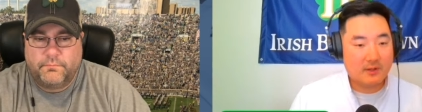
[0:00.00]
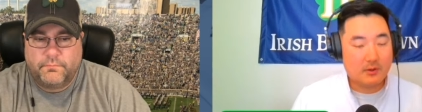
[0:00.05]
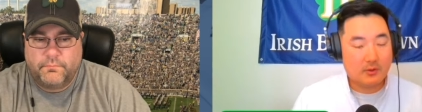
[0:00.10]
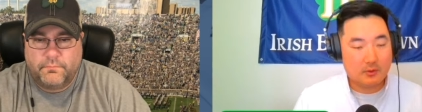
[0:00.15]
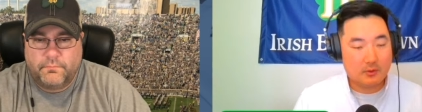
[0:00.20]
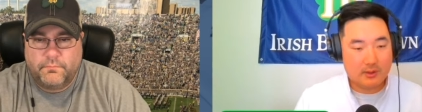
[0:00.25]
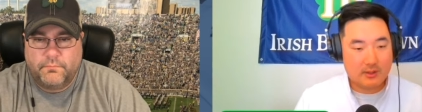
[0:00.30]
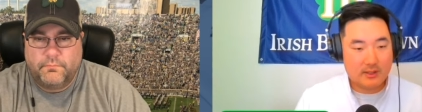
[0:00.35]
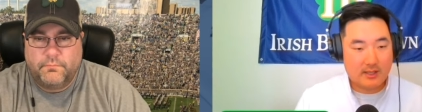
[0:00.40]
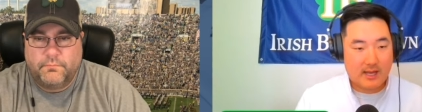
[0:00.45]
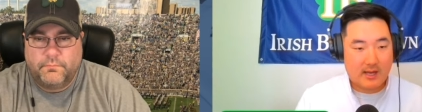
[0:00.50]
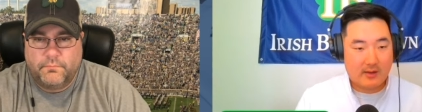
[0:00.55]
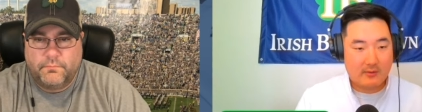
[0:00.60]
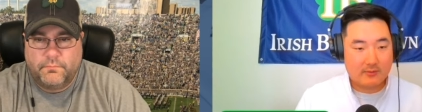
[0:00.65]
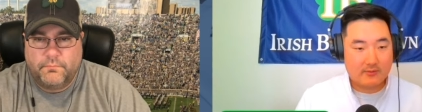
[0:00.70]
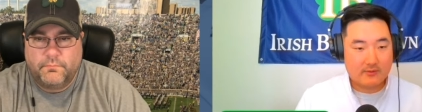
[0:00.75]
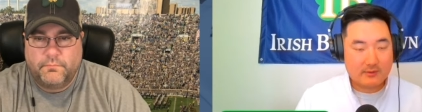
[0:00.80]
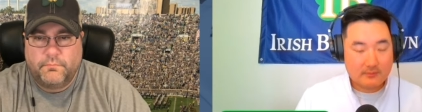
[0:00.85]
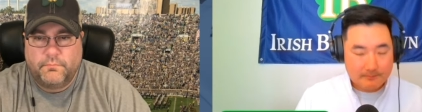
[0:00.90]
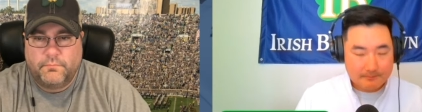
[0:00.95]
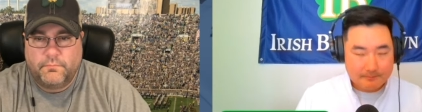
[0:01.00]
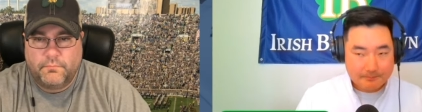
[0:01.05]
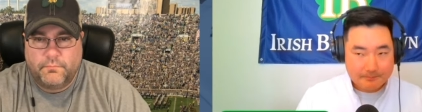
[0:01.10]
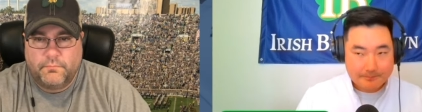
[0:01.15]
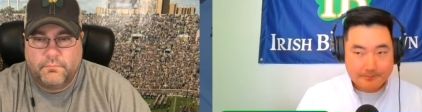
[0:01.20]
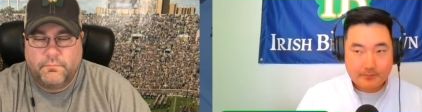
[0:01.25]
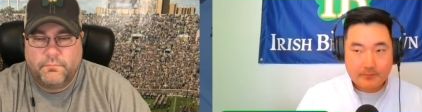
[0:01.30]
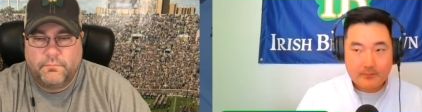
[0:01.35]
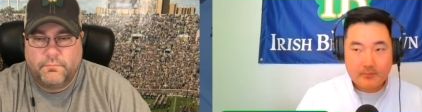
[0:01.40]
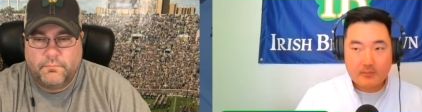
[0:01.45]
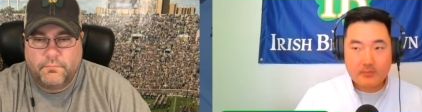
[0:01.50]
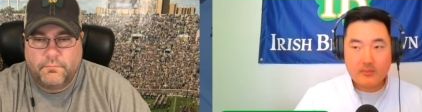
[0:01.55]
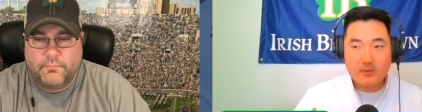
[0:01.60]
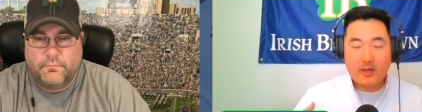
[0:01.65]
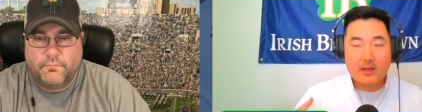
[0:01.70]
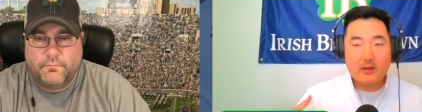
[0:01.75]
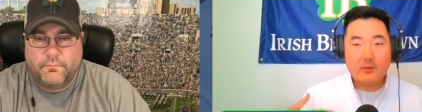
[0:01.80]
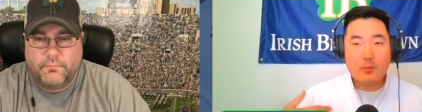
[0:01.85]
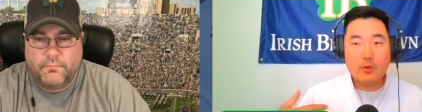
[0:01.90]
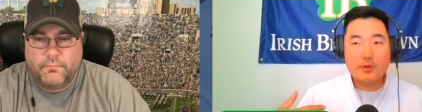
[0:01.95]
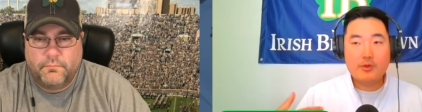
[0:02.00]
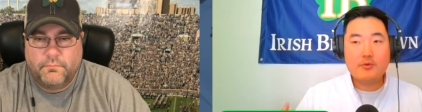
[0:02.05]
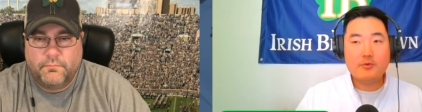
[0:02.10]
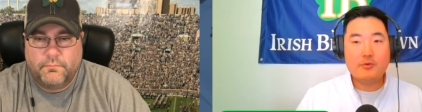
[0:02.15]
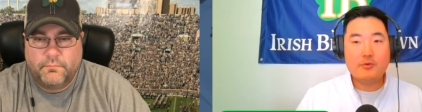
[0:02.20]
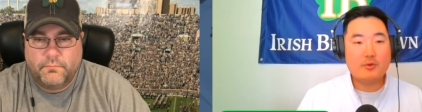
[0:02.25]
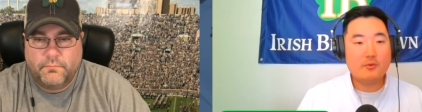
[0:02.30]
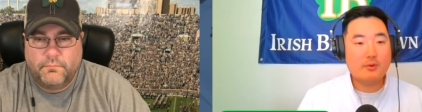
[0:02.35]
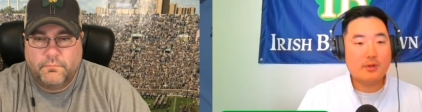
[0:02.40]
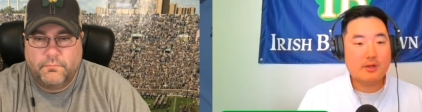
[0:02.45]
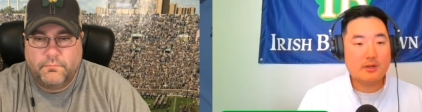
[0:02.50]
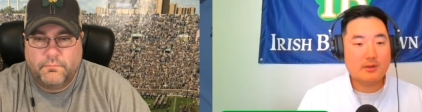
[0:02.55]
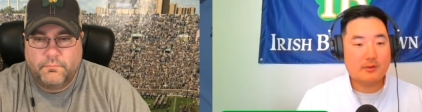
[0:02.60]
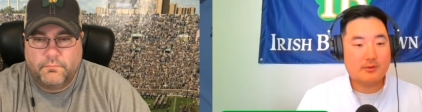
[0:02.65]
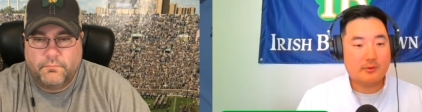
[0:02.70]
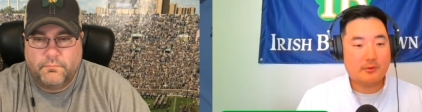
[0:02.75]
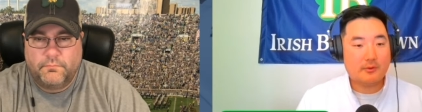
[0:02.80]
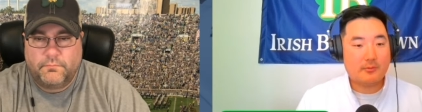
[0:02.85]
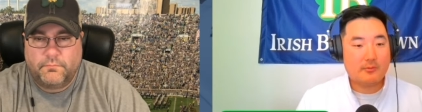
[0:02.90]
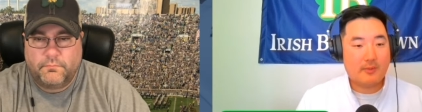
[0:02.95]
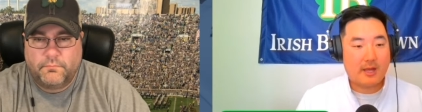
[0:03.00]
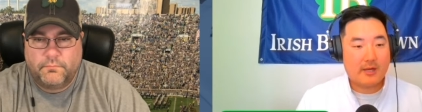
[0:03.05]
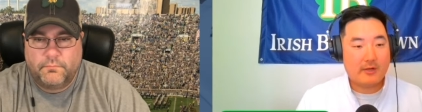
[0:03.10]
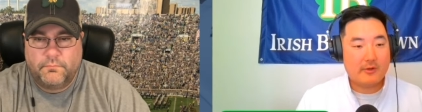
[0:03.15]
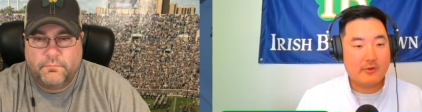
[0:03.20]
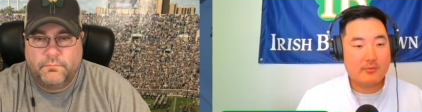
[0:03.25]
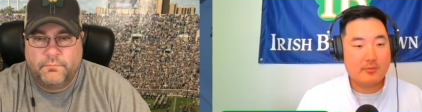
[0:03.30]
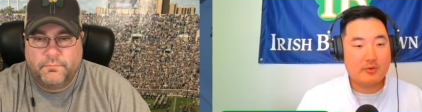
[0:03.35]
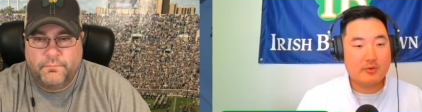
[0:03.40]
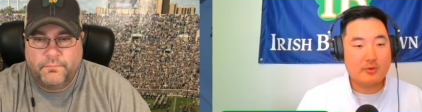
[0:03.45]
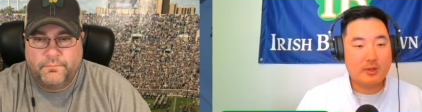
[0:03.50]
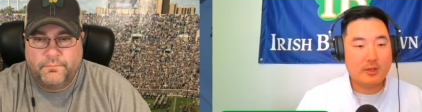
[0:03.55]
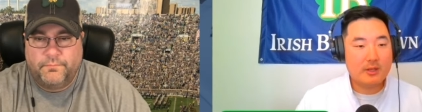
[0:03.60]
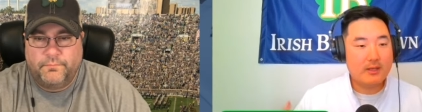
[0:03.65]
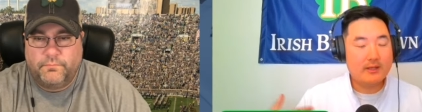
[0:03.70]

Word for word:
Speaker 1: in early downs. And once you do get into 3rd and manageable,